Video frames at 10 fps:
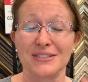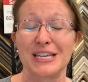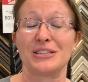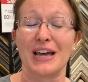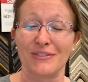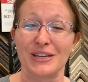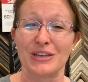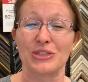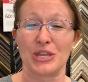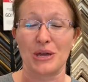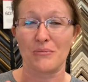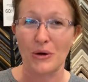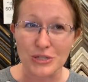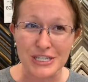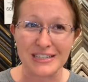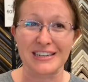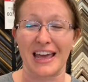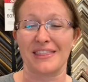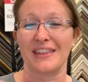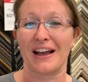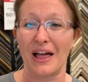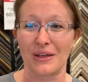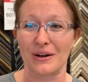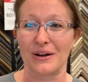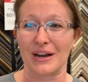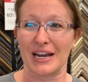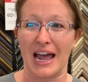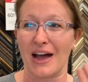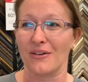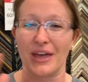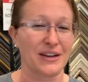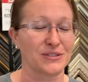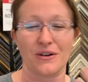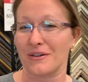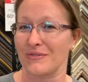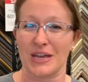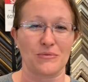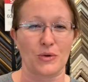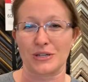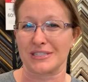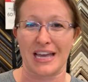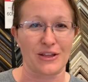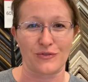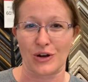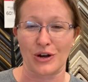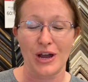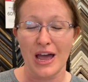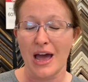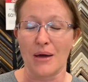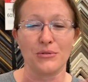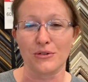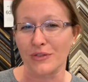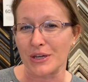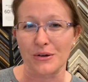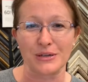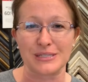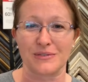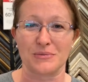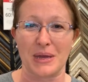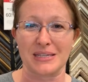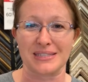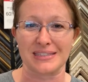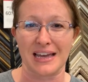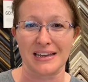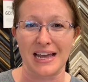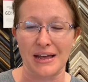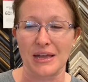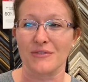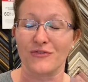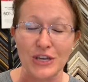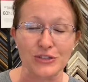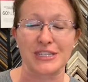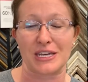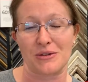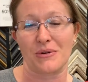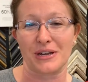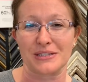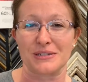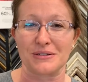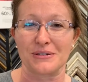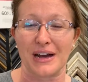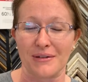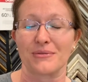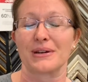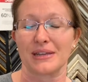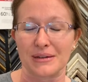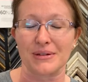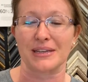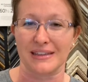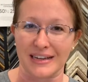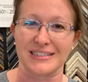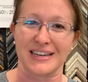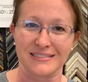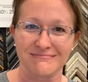would say definitely the emotion and the color and how that is all conveyed and works together for a beautifully cohesive space that feels like you want it to. I really, really liked it.